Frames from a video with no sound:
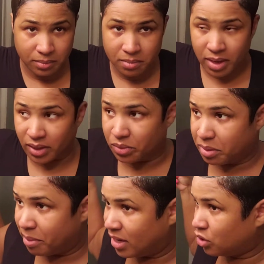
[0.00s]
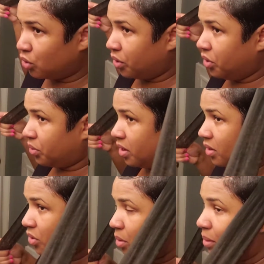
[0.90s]
and you want to make sure
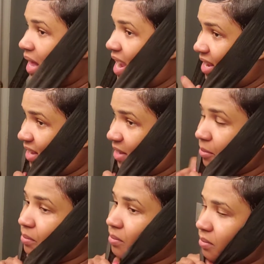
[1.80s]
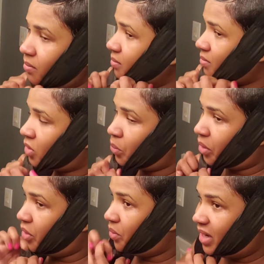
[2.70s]
you're applying it
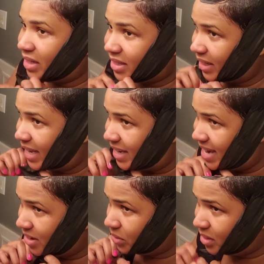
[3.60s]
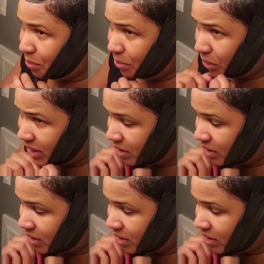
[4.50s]
where you need it to lay down. Some people